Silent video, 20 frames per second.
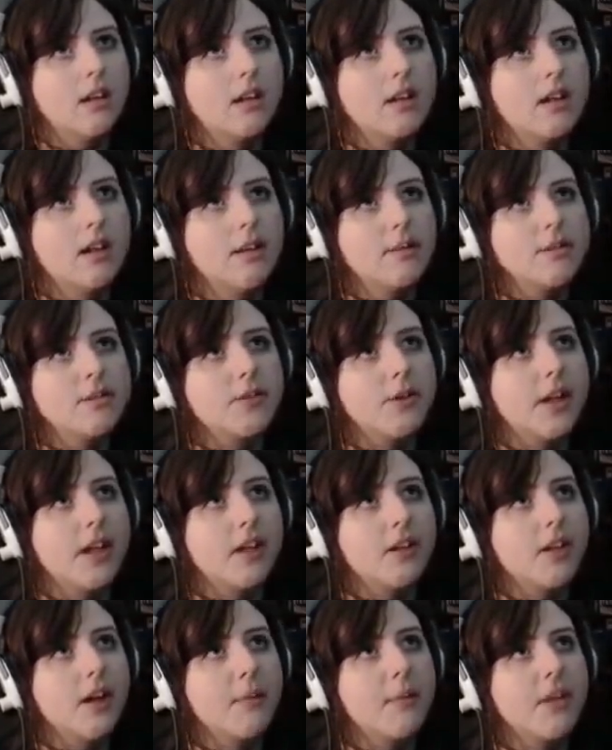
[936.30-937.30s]
I'm so
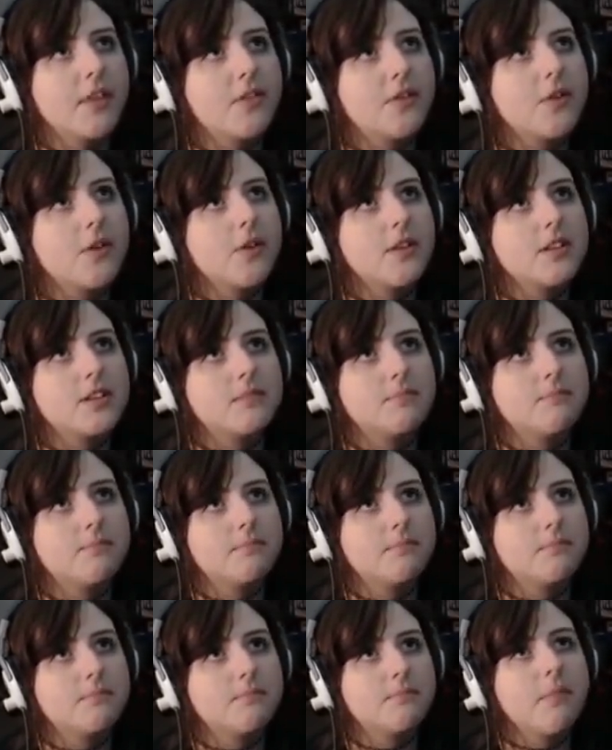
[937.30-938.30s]
angry. i throw this.
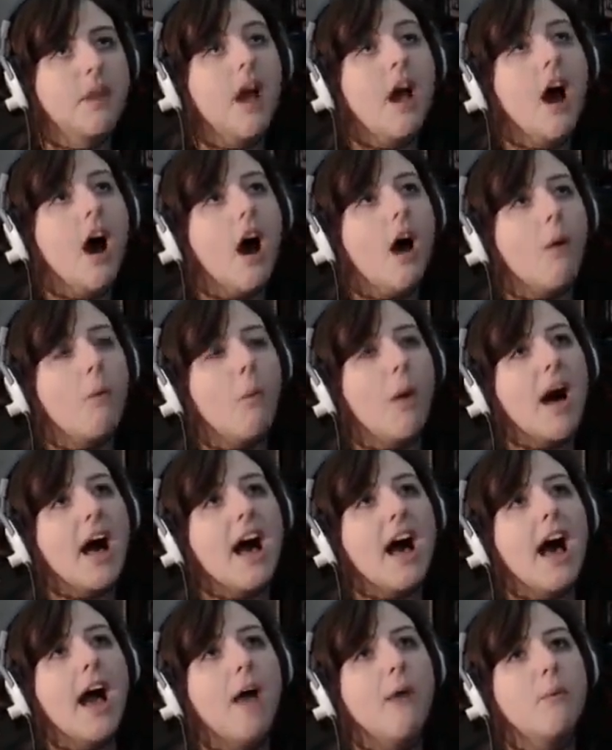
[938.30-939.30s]

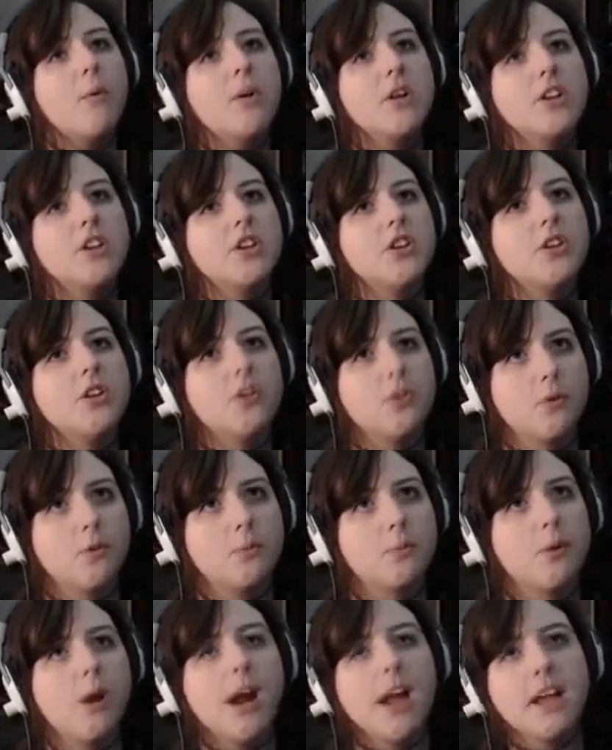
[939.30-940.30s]
Why wouldn't you
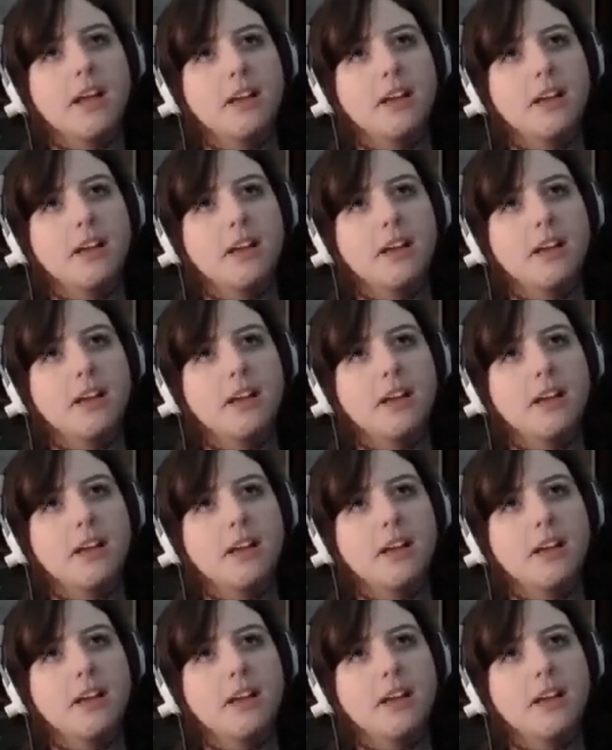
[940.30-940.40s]
break?